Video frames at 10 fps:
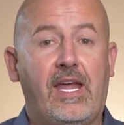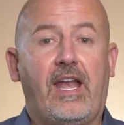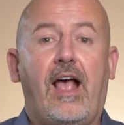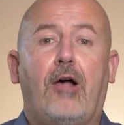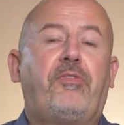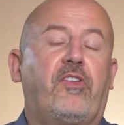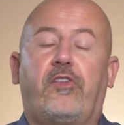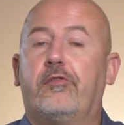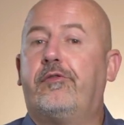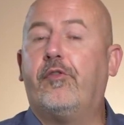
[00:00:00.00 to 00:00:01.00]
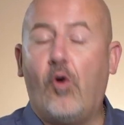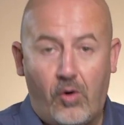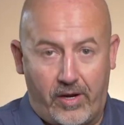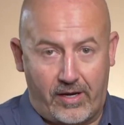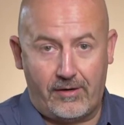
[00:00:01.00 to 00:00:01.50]
it helps us
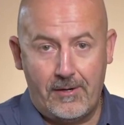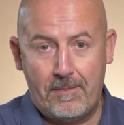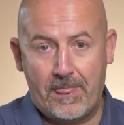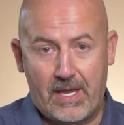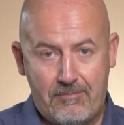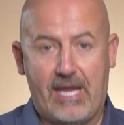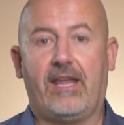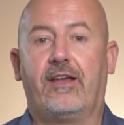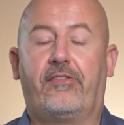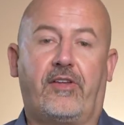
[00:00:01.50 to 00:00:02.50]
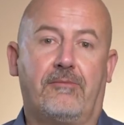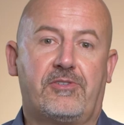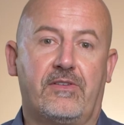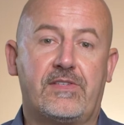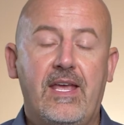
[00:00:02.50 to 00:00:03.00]
avoid making
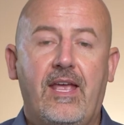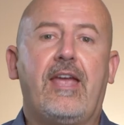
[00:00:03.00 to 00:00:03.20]
assumptions.